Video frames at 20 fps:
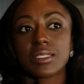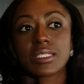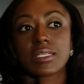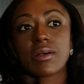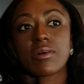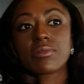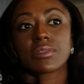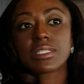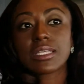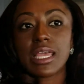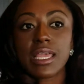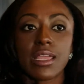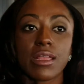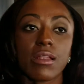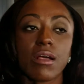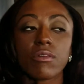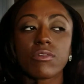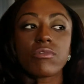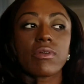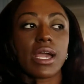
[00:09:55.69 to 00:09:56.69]
So
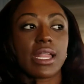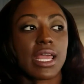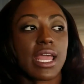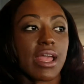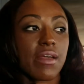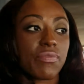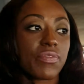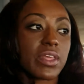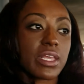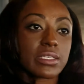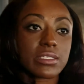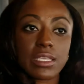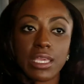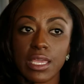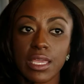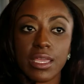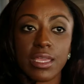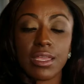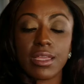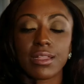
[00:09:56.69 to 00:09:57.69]
saying, oh, you got to have thick
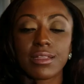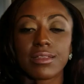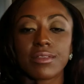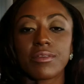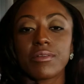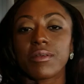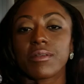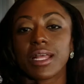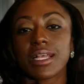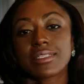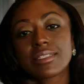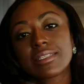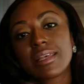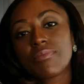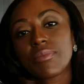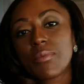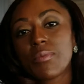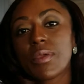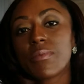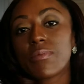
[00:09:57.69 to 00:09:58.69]
skin, you know, that's
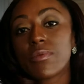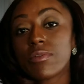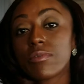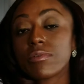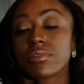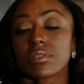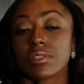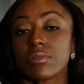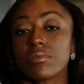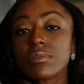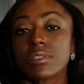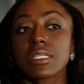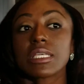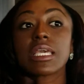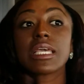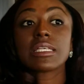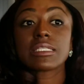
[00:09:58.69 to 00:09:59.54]
something people use loosely.